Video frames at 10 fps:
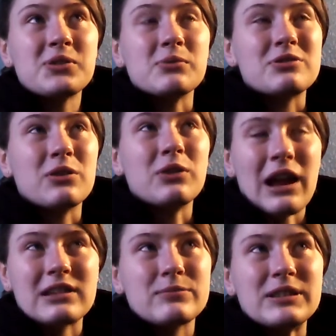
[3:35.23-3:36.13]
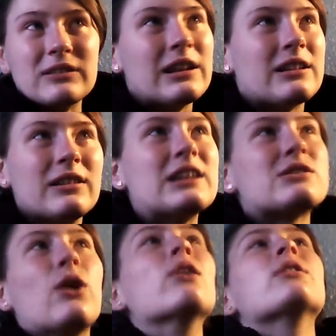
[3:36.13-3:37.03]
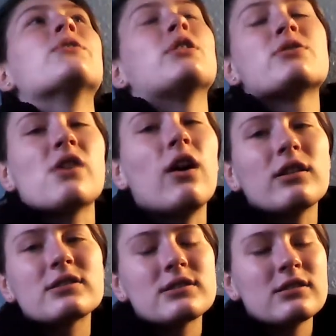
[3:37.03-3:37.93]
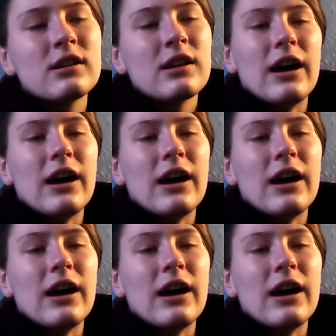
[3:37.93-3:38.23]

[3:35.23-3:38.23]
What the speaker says: so don't ask me to, like, list all of their songs.